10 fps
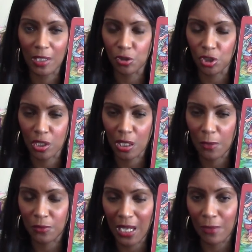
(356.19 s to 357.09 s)
that you just
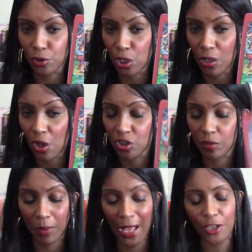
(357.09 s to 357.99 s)
slowed down or you
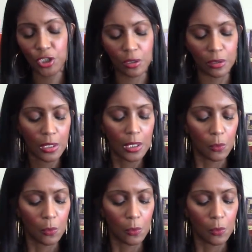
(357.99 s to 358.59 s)
lost passion